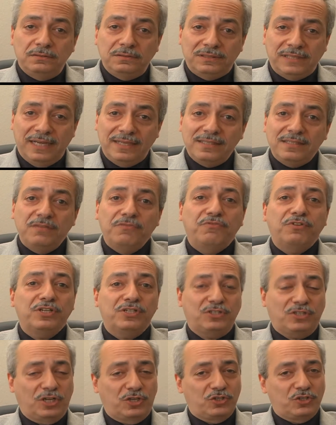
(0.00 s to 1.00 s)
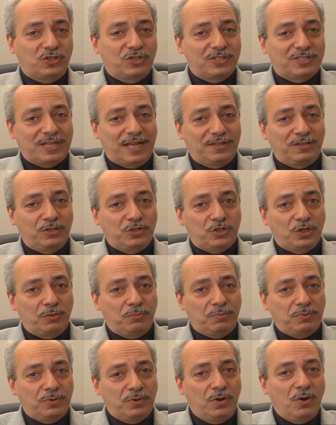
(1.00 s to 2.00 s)
test infrastructure inside the chip
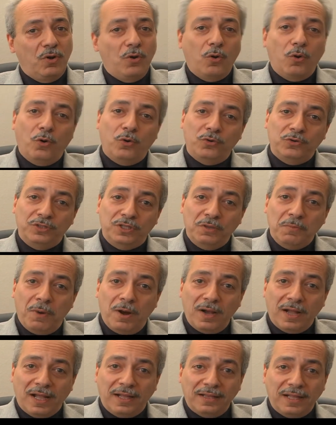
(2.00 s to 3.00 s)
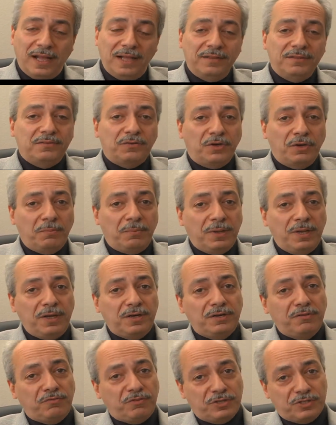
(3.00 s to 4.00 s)
or debug and repair
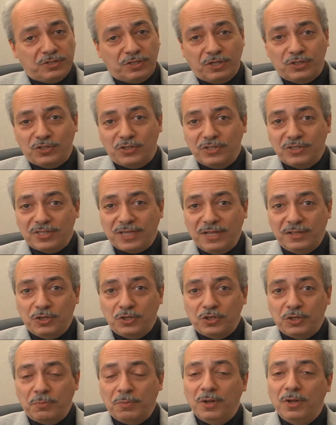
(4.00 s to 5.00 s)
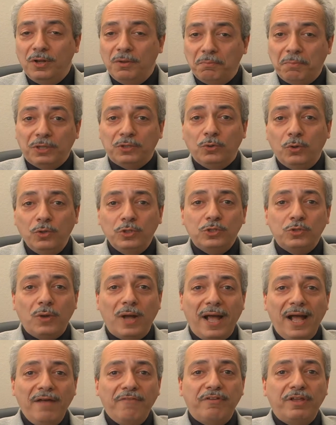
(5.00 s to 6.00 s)
infrastructure inside the chip, but also
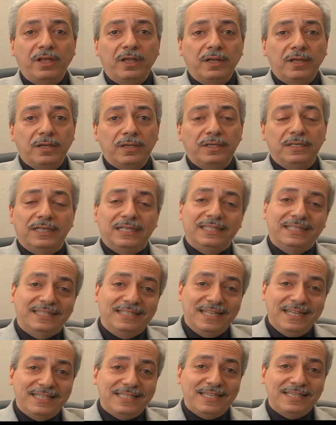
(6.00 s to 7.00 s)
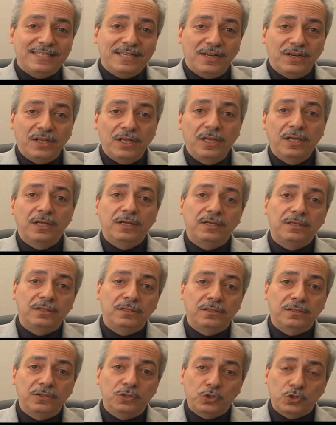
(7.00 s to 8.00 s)
having the necessary
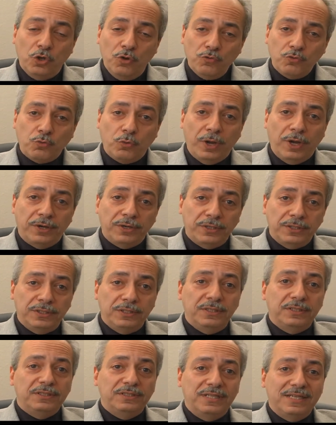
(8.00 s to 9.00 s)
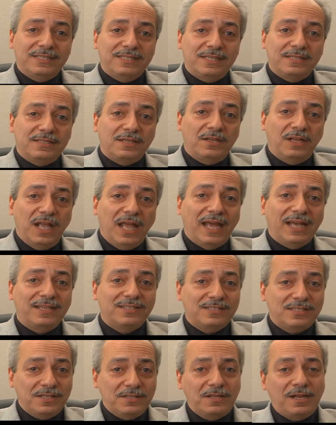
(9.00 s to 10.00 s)
software, necessary
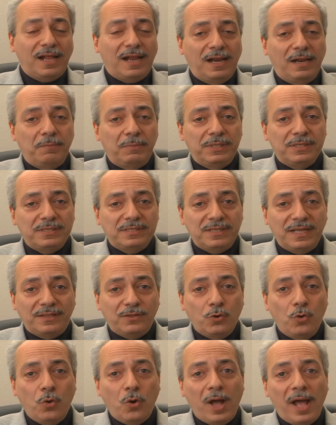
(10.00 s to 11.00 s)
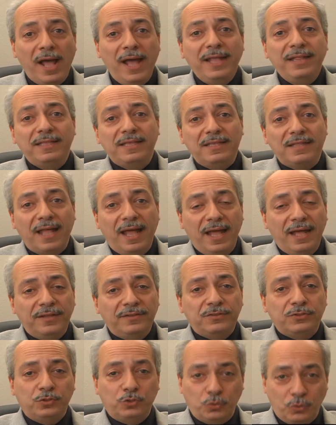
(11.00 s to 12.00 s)
external elements that go hand in
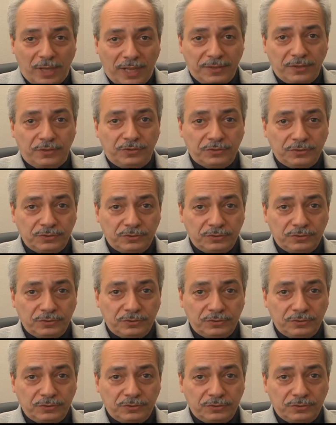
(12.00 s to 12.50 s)
hand together.